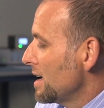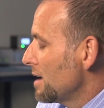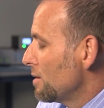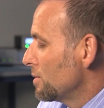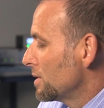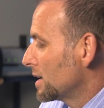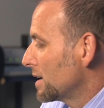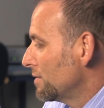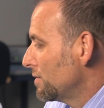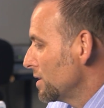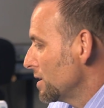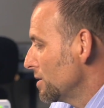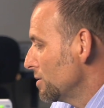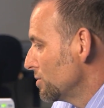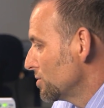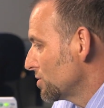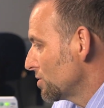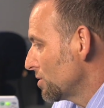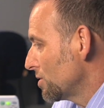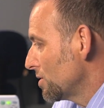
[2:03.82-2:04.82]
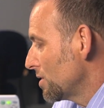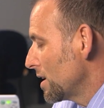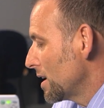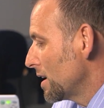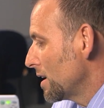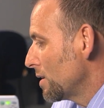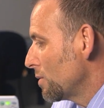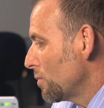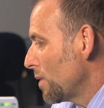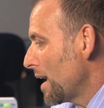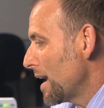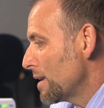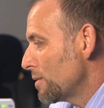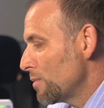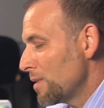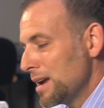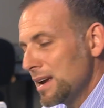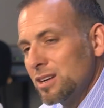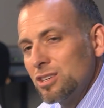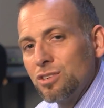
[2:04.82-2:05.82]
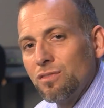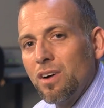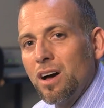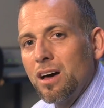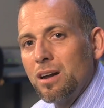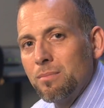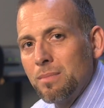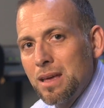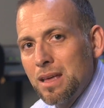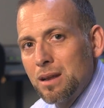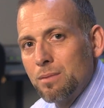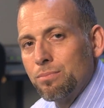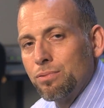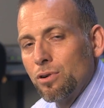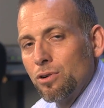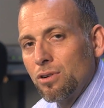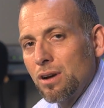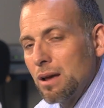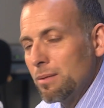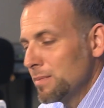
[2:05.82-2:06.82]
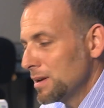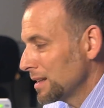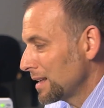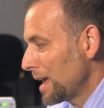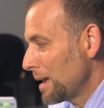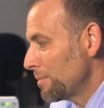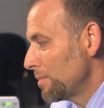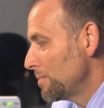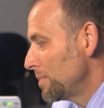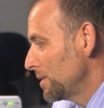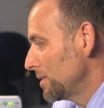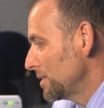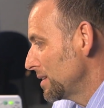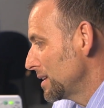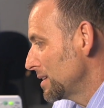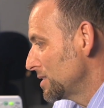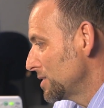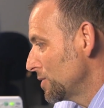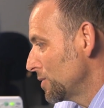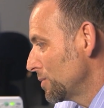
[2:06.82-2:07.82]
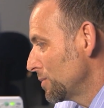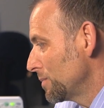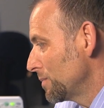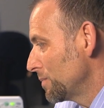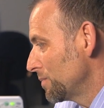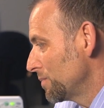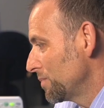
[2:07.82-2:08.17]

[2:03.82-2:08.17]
and we give the user a wide range of automated programming capability too.